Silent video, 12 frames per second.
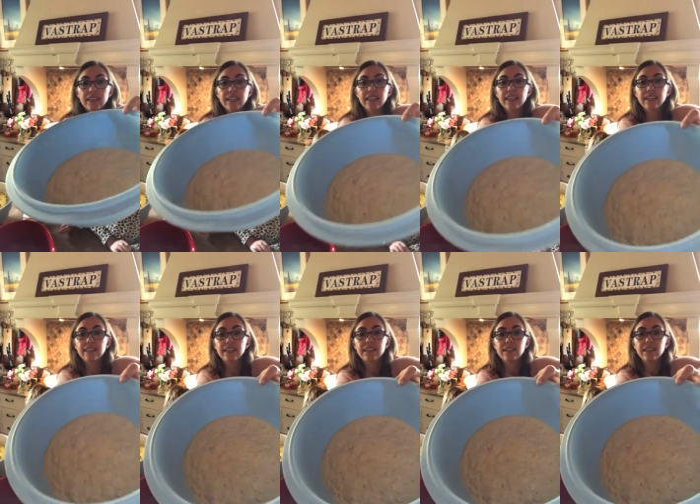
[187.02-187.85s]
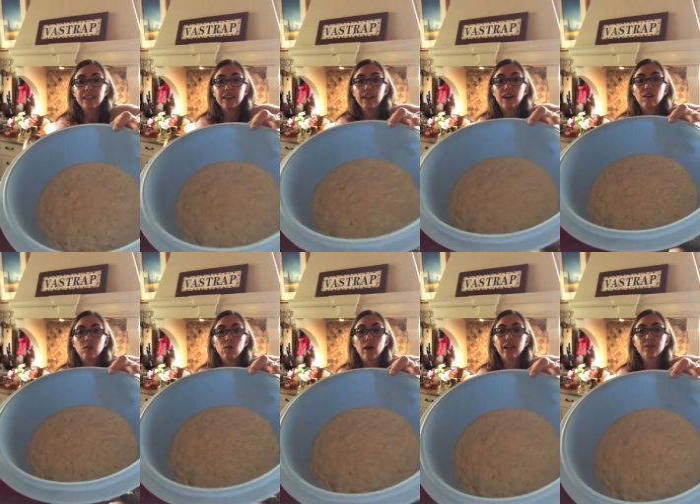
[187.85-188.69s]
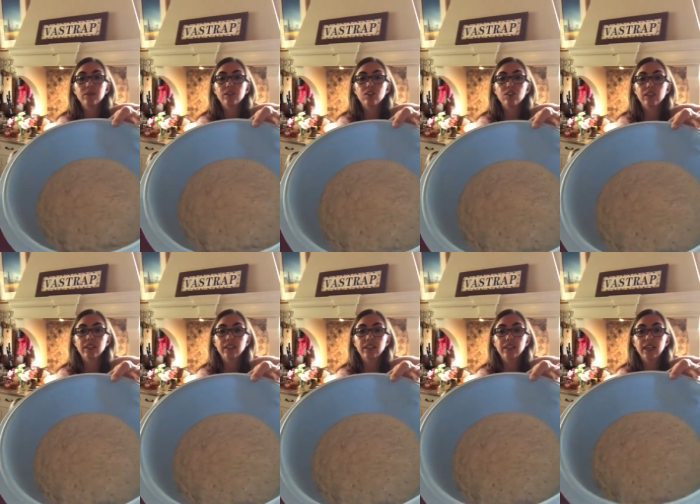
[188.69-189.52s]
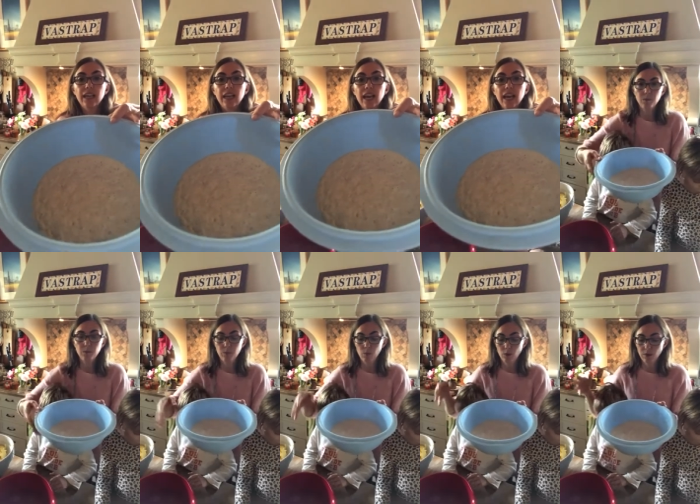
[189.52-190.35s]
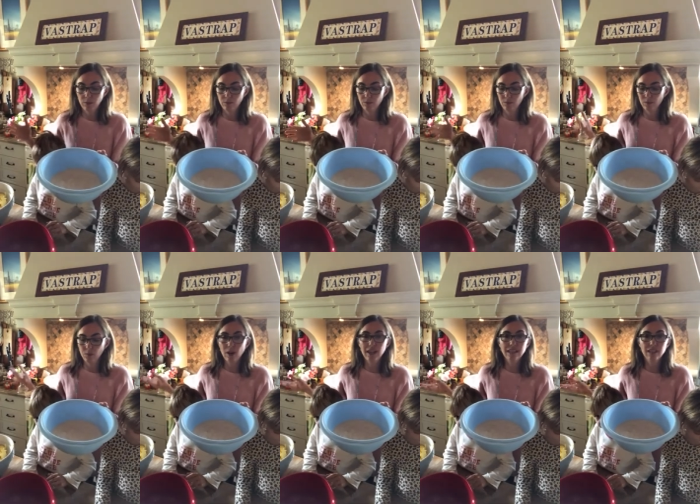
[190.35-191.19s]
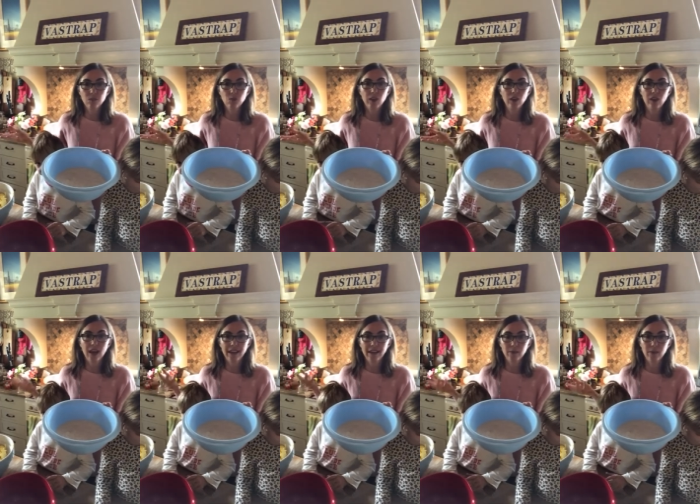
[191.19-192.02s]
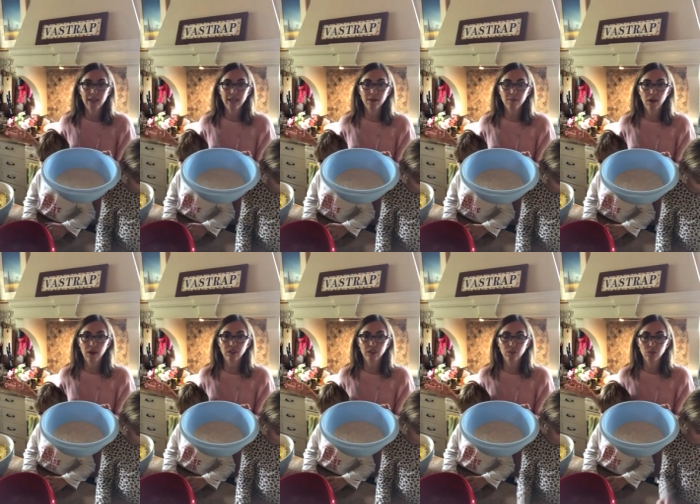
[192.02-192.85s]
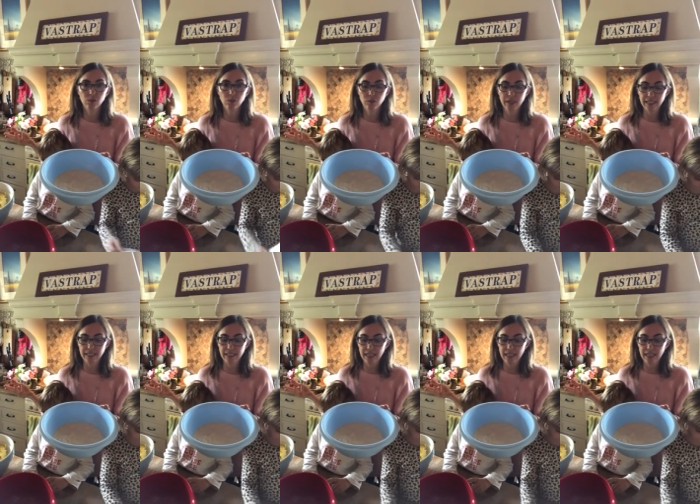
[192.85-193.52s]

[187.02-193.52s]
there, it's actually now quite mature. With rusks where you're adding baking powder to your mix,